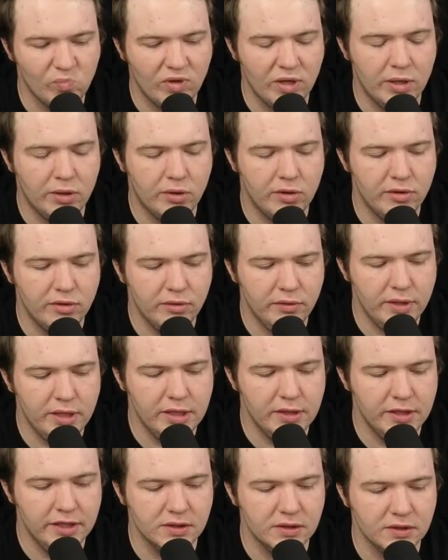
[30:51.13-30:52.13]
And
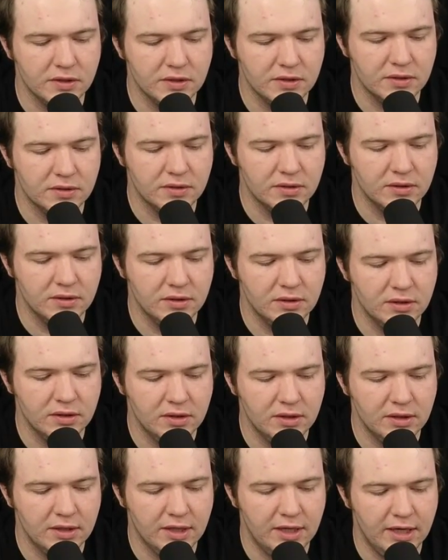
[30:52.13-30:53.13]
Arthuria is
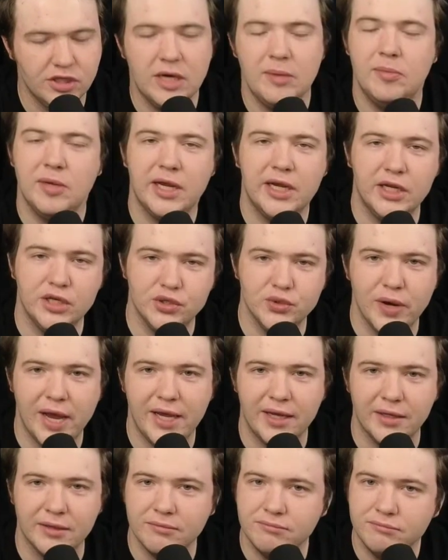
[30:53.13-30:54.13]
shaped like a
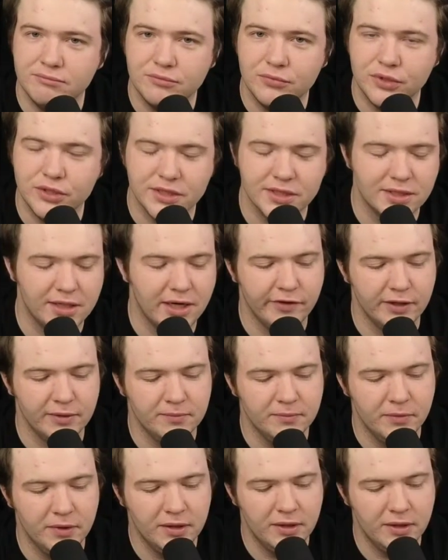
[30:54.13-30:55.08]
dragon, which is fun.